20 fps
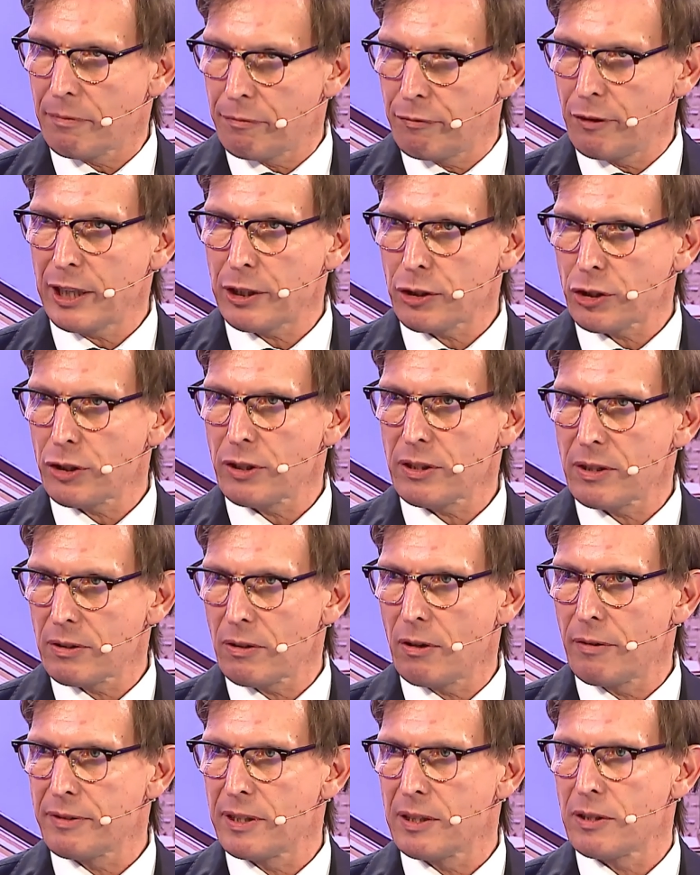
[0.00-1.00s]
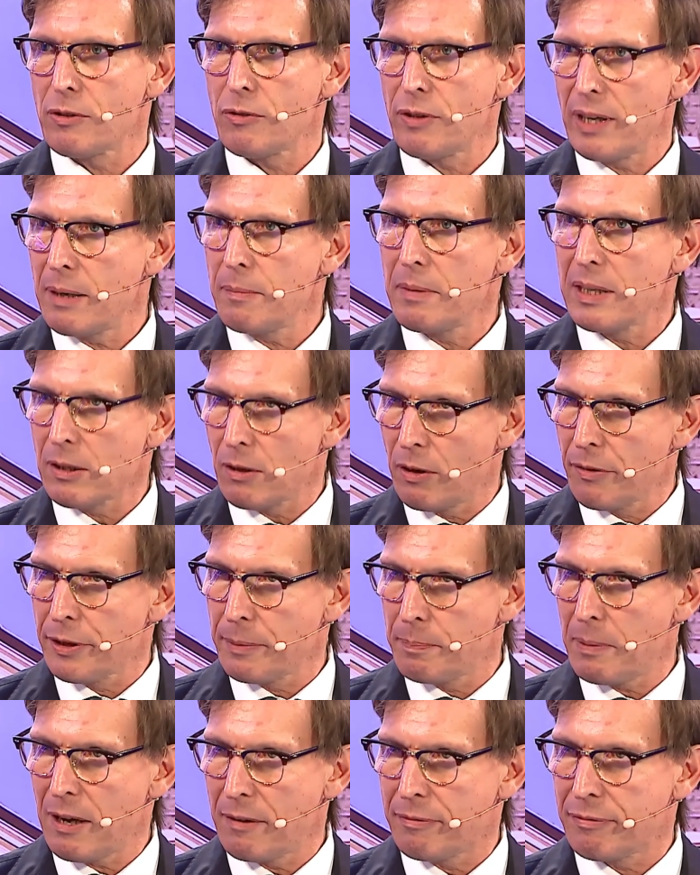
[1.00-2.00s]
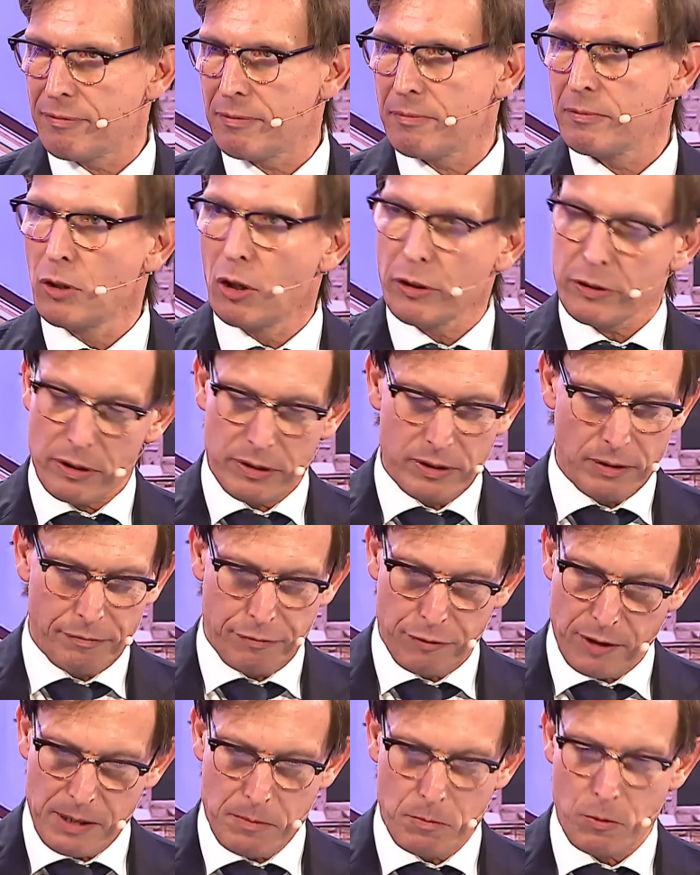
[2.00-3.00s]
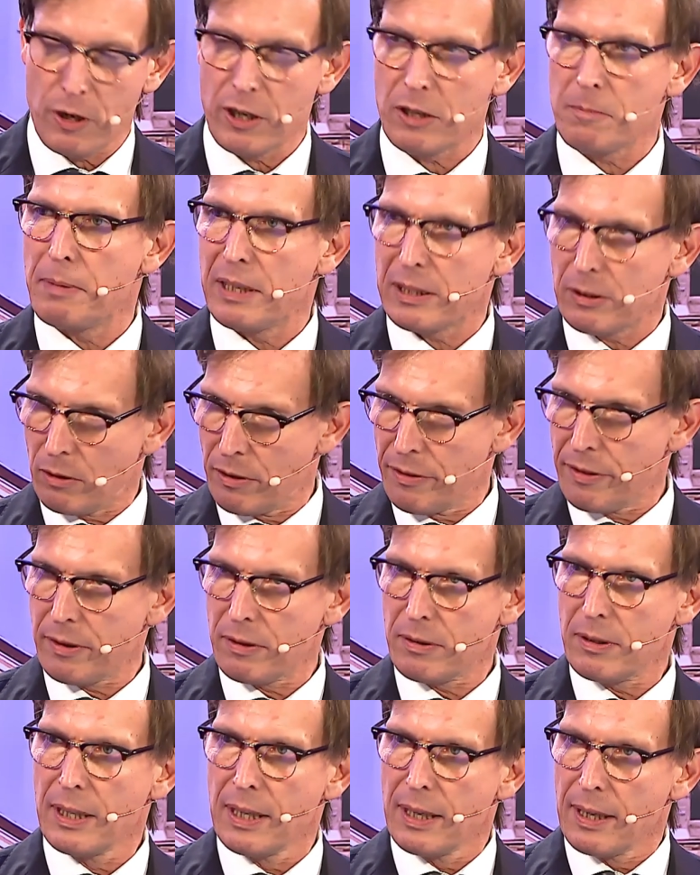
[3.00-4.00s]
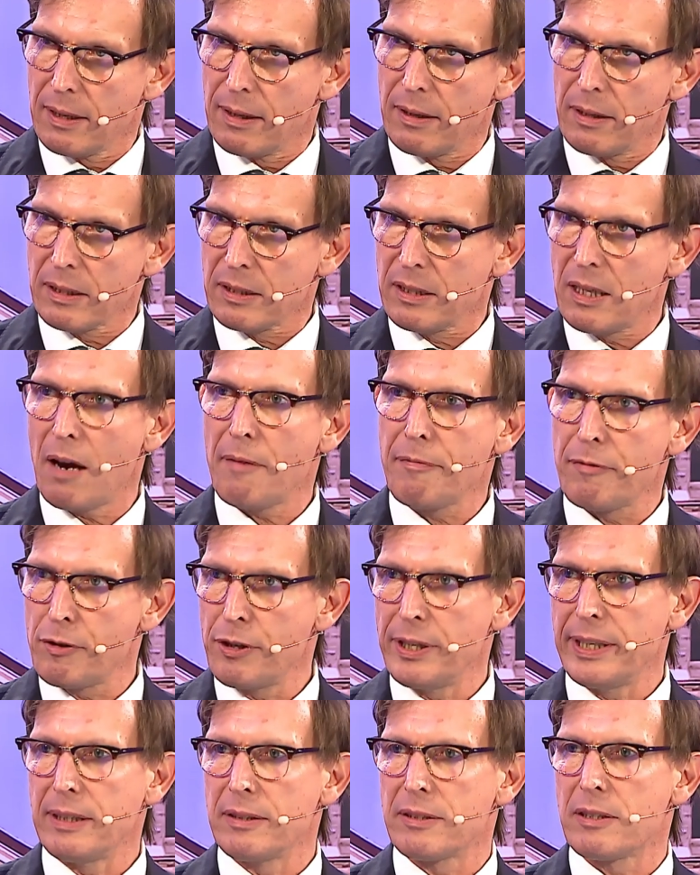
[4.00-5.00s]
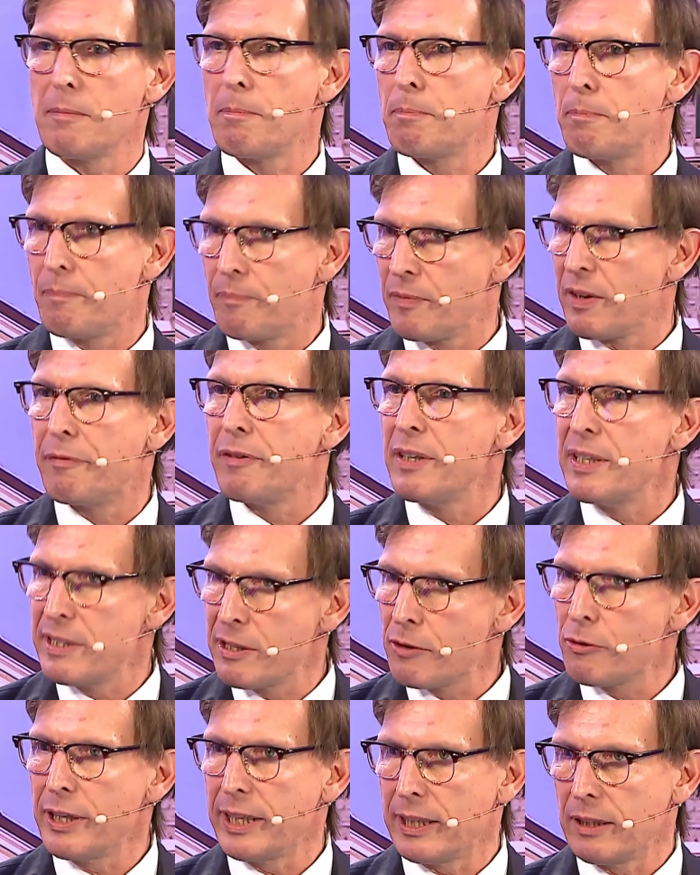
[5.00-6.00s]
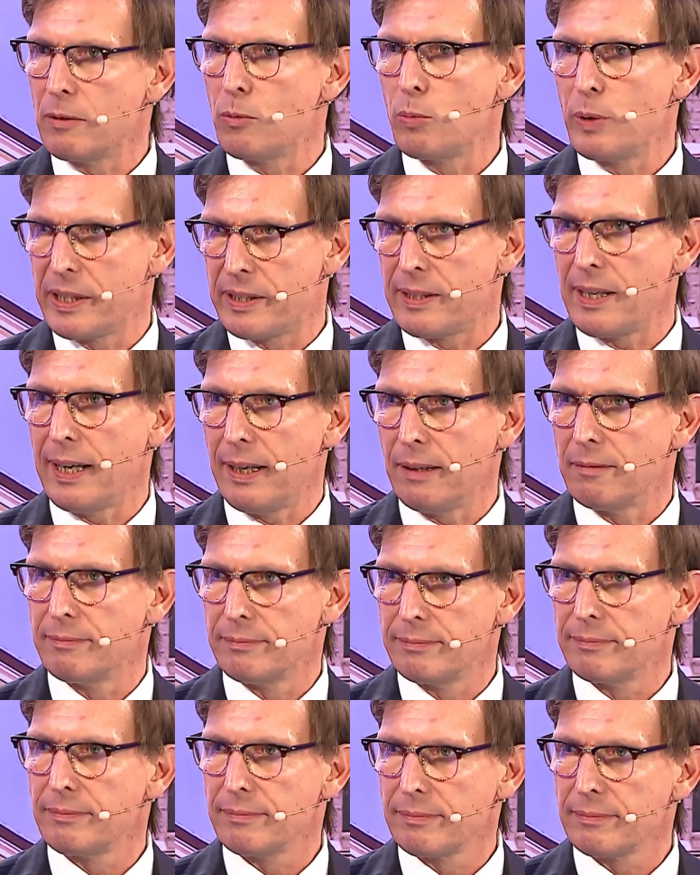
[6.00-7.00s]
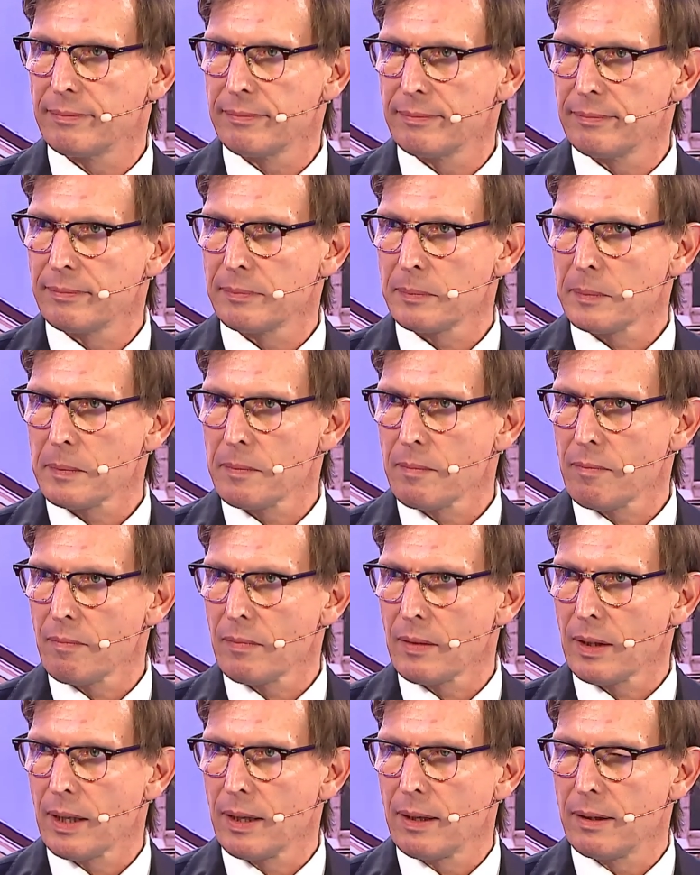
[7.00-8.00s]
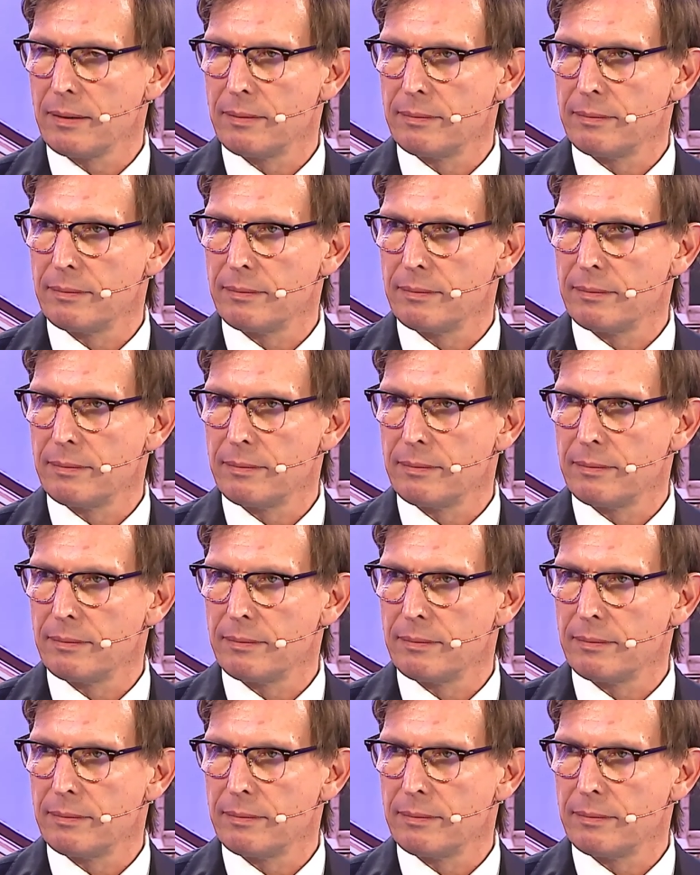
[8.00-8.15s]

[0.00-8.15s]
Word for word: fractures of the ceramic on the buff, not on the framework, but on the covering, the veneering, we say. And you said it